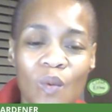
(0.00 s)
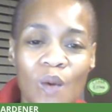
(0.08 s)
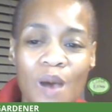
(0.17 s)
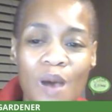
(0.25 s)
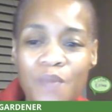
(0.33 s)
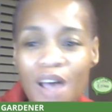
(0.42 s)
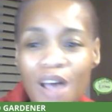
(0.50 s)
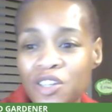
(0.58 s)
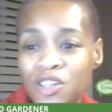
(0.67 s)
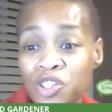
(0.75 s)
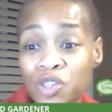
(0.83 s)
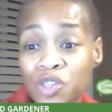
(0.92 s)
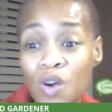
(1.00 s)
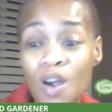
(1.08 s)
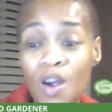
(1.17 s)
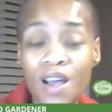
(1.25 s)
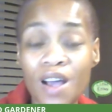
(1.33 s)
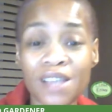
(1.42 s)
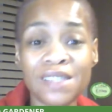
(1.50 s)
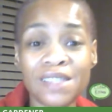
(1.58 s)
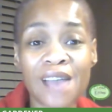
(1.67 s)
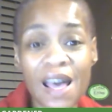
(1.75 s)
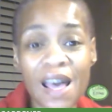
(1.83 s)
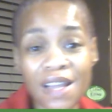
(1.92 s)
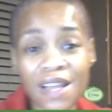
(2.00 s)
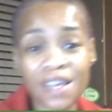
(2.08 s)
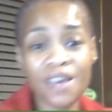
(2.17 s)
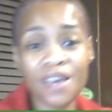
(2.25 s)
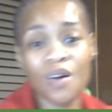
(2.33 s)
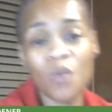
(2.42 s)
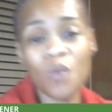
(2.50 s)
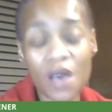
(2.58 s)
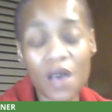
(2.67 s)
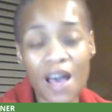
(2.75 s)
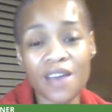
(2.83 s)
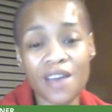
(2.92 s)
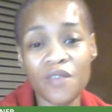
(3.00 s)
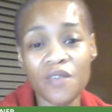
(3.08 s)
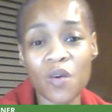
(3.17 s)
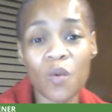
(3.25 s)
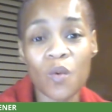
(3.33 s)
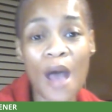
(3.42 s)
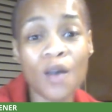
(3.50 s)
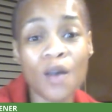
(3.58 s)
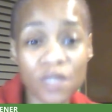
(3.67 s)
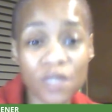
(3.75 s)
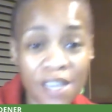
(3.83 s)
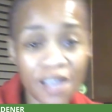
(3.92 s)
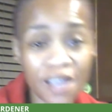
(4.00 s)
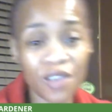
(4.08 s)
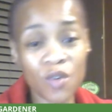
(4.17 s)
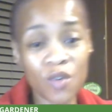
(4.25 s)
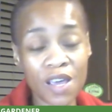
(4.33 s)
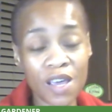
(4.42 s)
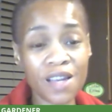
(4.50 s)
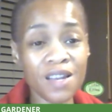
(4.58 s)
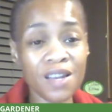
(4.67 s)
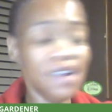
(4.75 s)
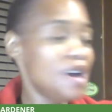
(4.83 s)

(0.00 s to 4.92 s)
I'm not sure exactly what kind of arousing you getting,